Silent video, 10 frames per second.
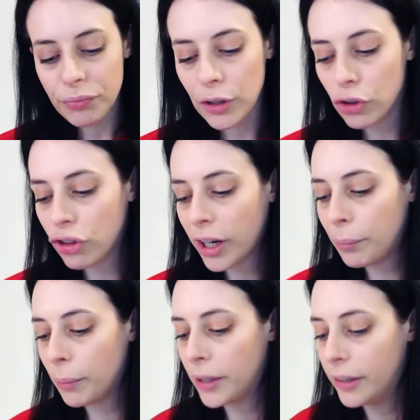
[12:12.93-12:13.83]
trying to
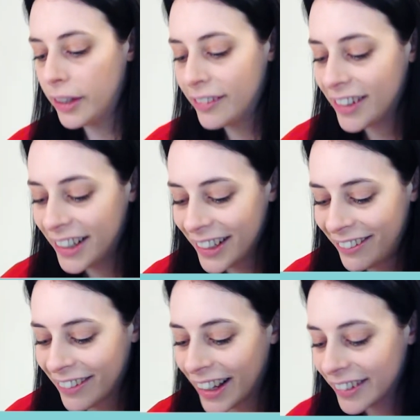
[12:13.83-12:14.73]
be a bit nerdy in
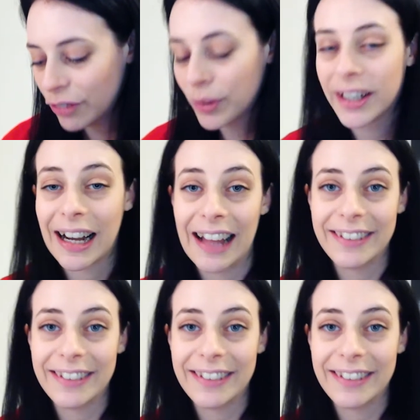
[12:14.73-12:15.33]
saying that if we're going to clad